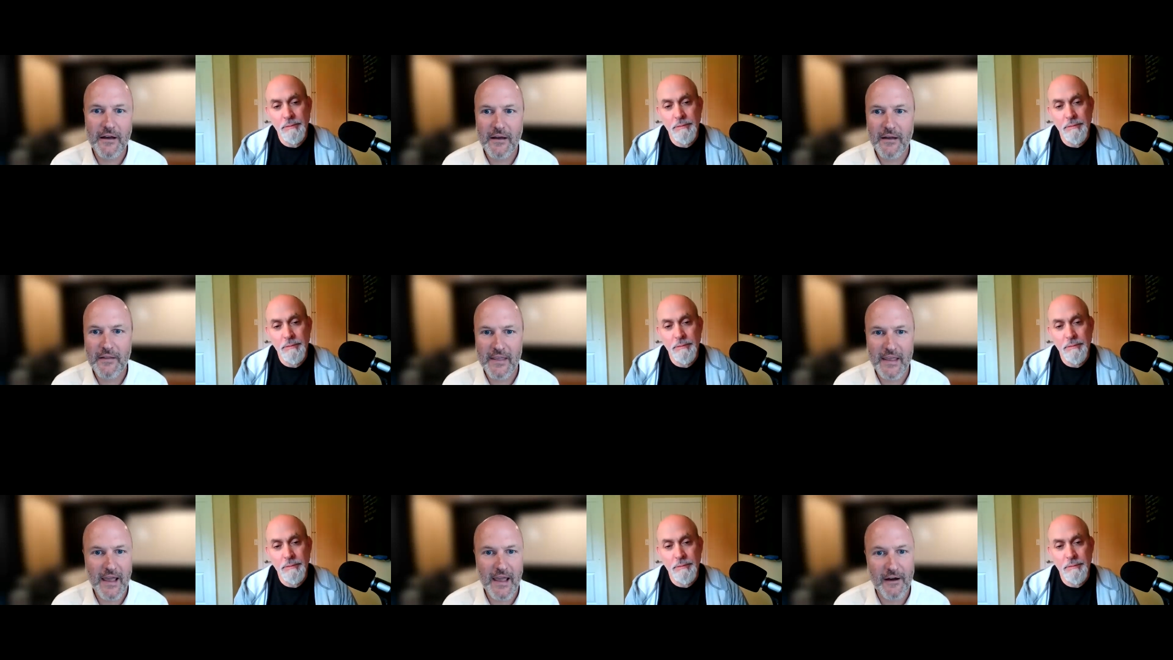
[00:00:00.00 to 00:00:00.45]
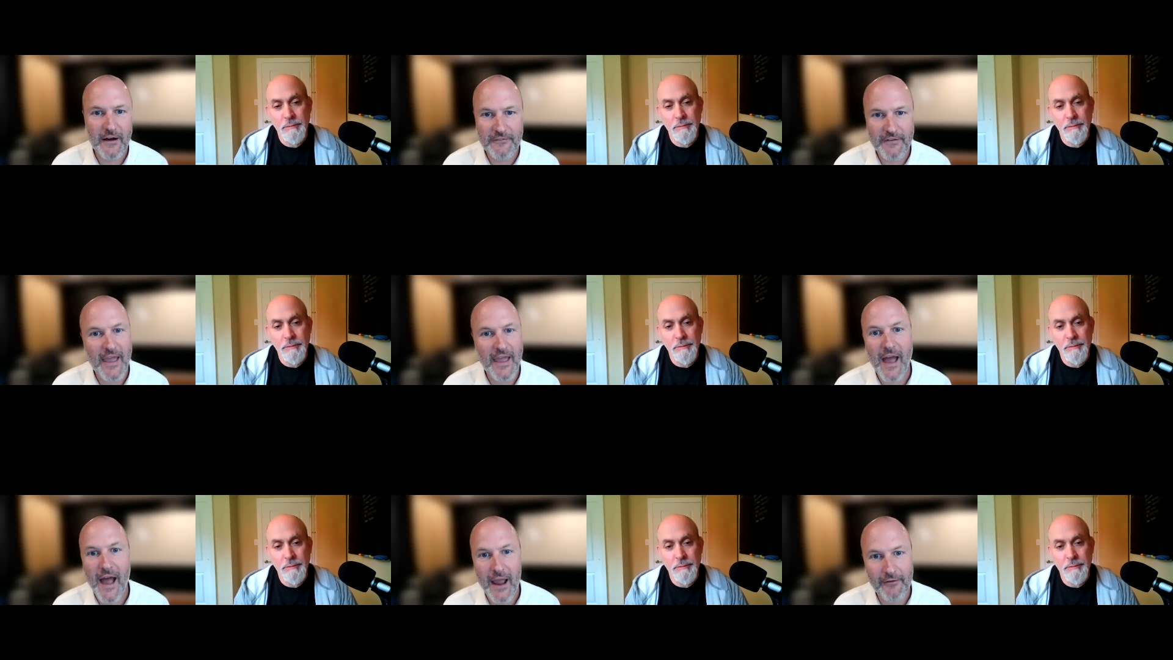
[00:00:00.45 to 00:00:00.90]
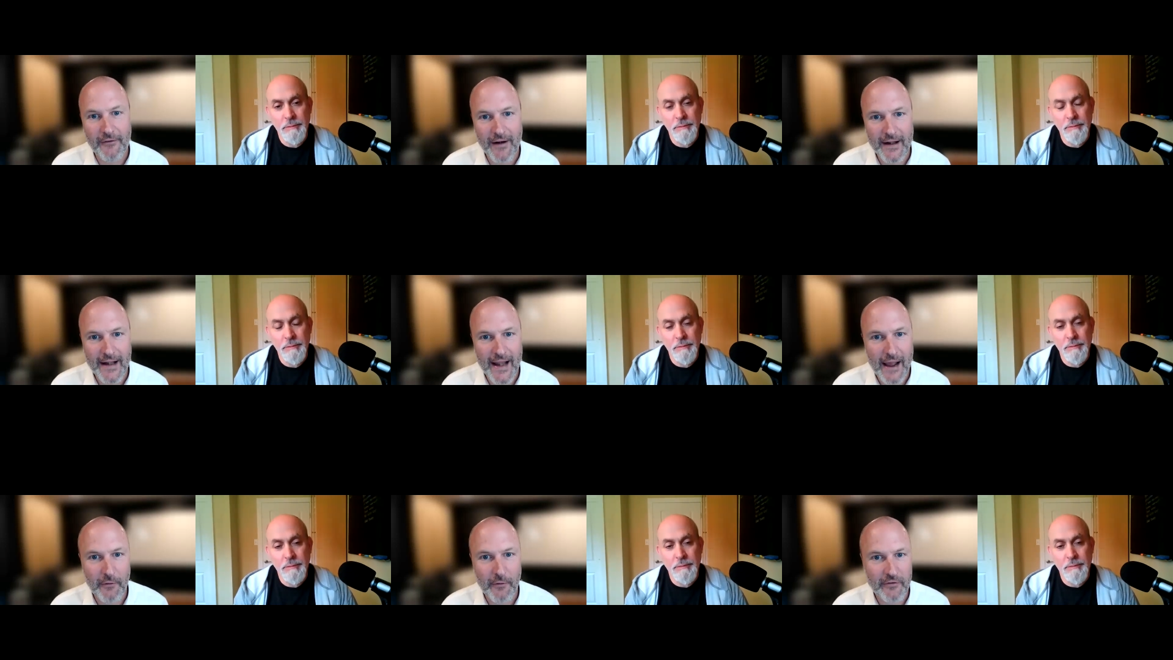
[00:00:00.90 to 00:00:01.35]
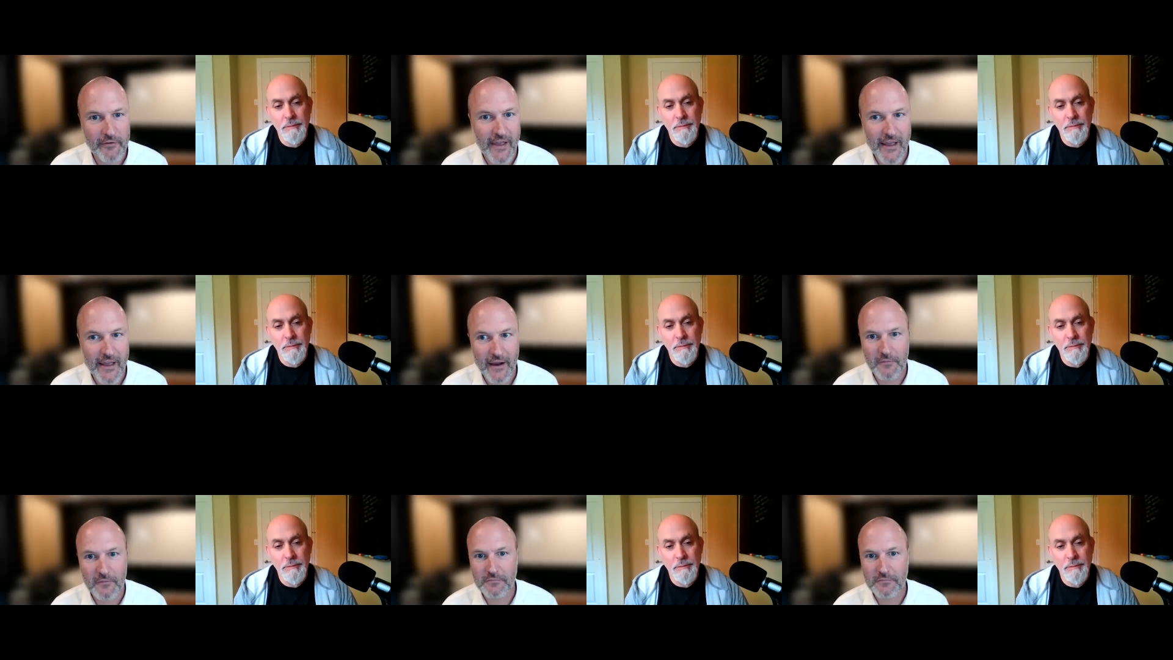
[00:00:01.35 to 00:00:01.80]
Speaker 1: the of AI right now is
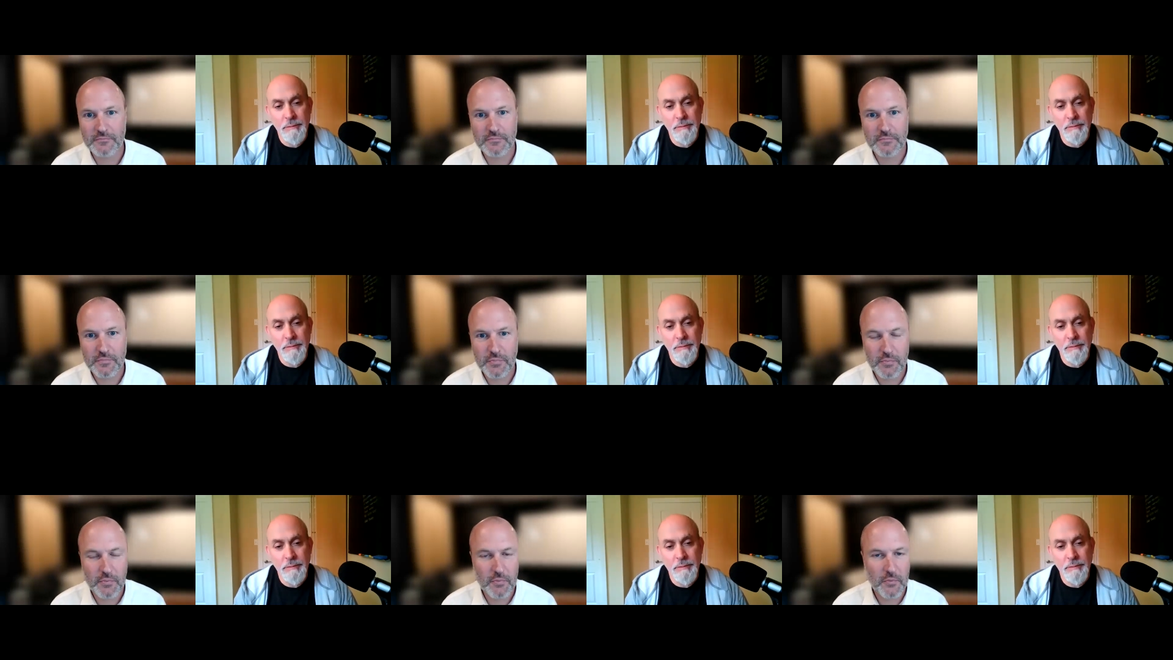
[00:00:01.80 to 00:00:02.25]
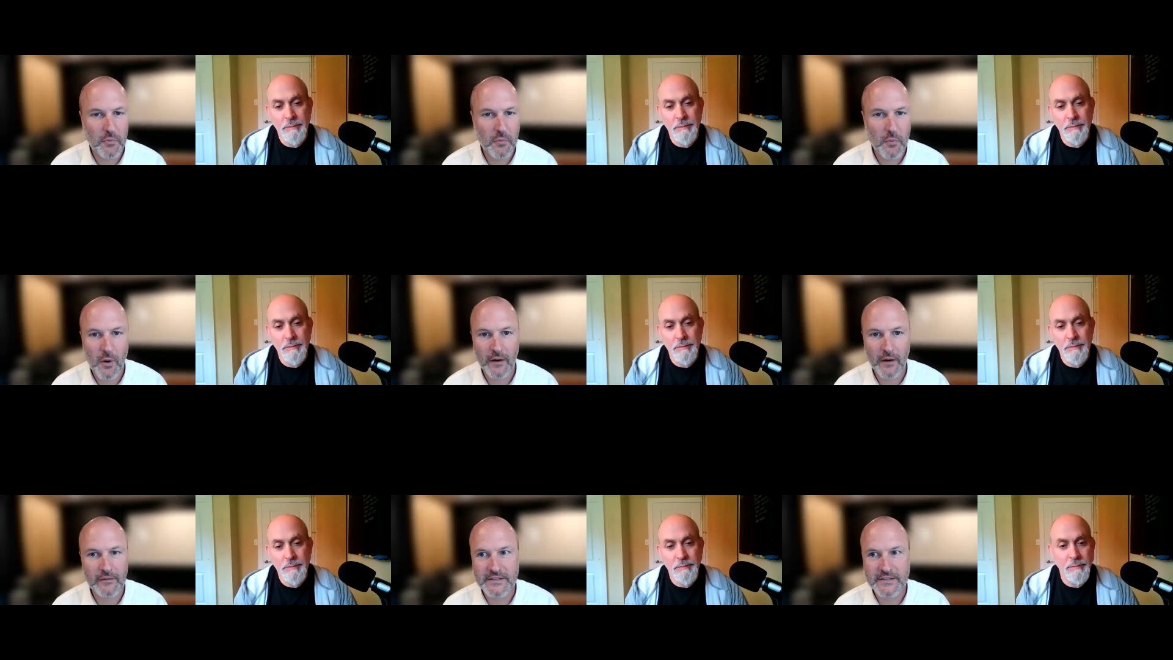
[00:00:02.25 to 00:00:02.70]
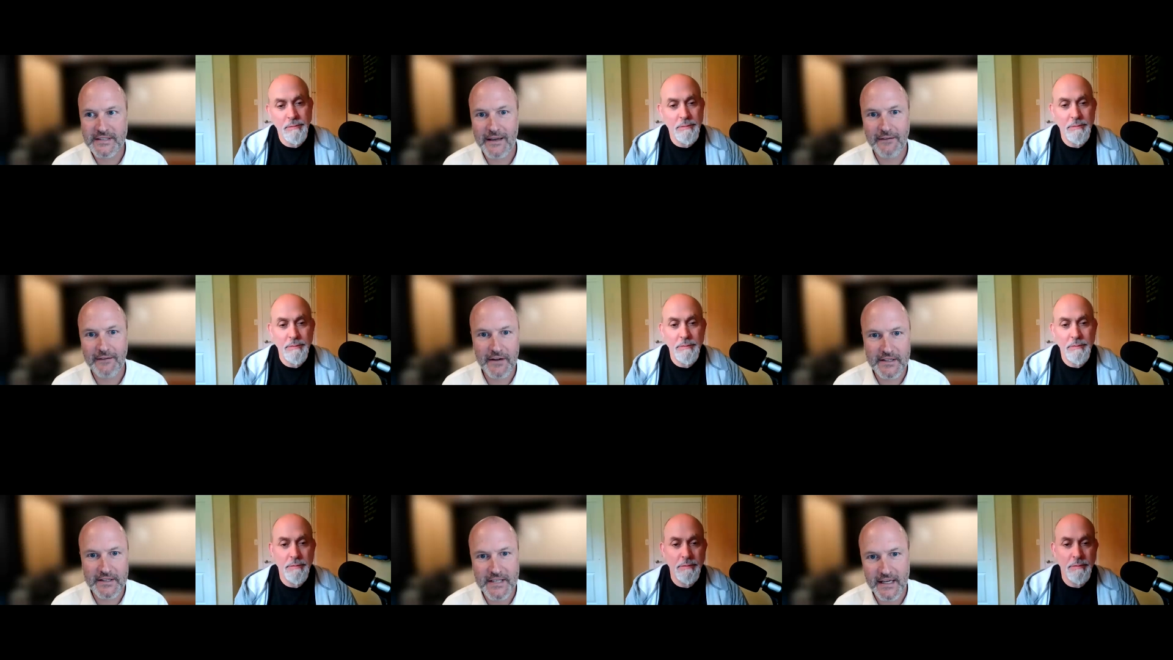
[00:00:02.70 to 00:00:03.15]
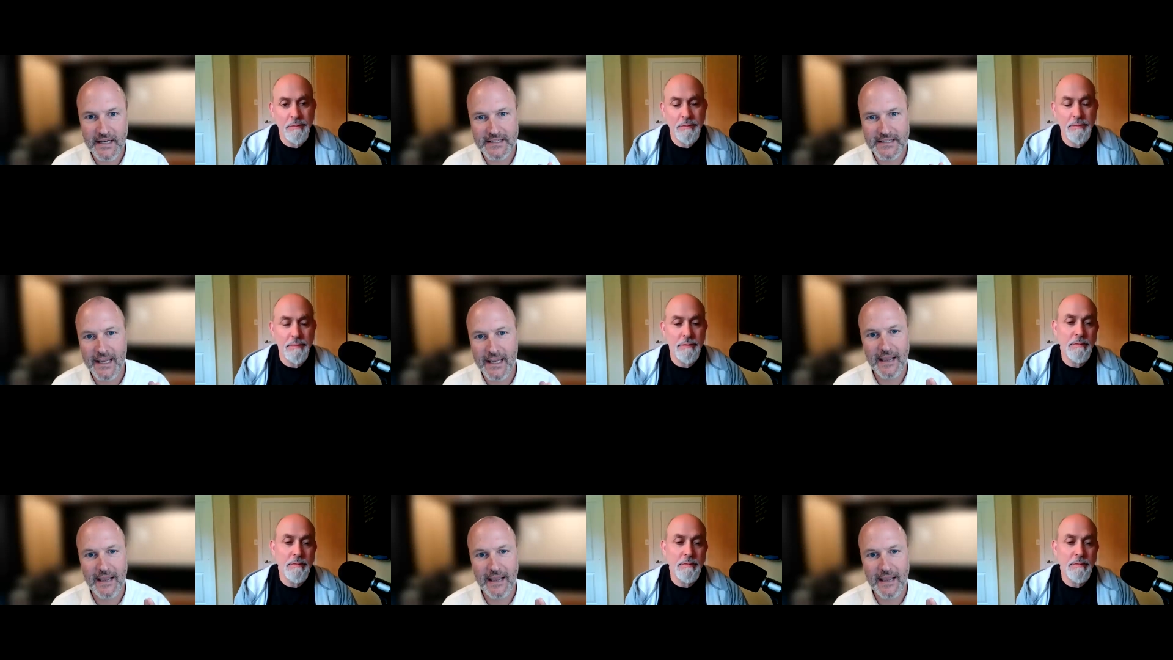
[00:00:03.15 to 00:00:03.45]
like 176. I,